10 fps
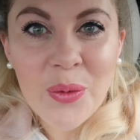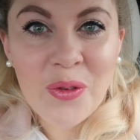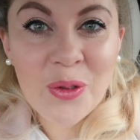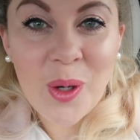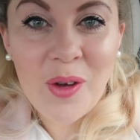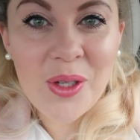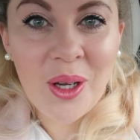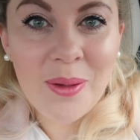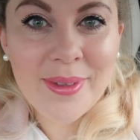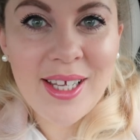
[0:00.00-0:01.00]
We've arrived at
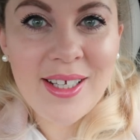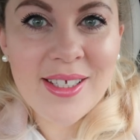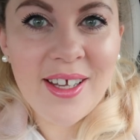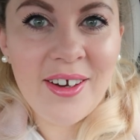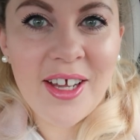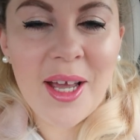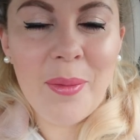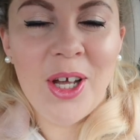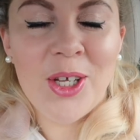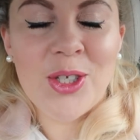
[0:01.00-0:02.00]
Homesense and I
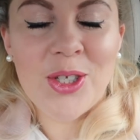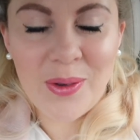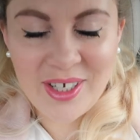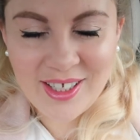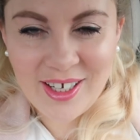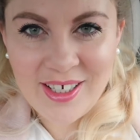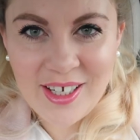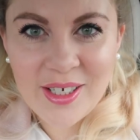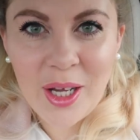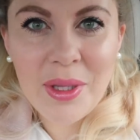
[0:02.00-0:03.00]
am so
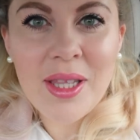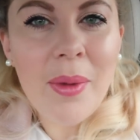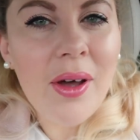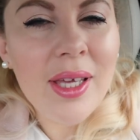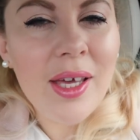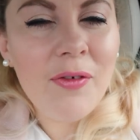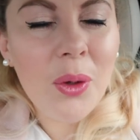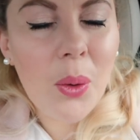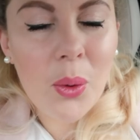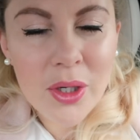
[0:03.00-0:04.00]
excited. I'm in the market
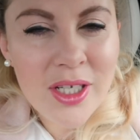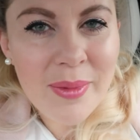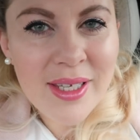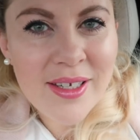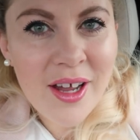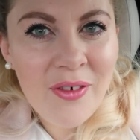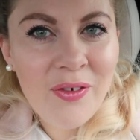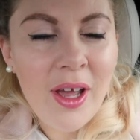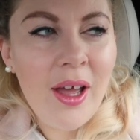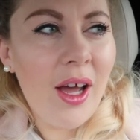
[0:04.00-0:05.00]
for autumny stuff.
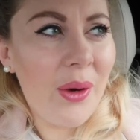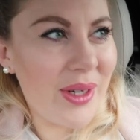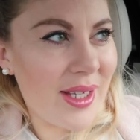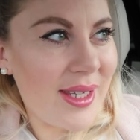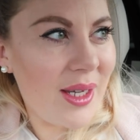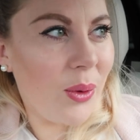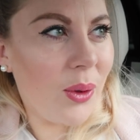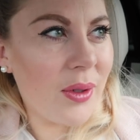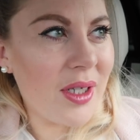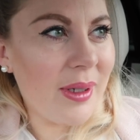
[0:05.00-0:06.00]
I want to see what
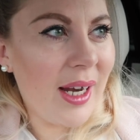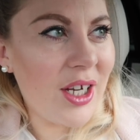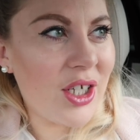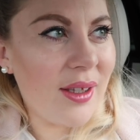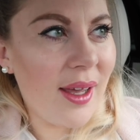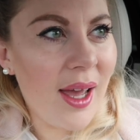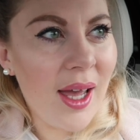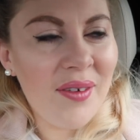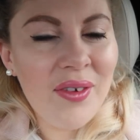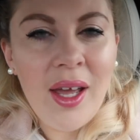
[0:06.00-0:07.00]
autumn collection they
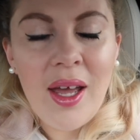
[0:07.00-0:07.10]
have.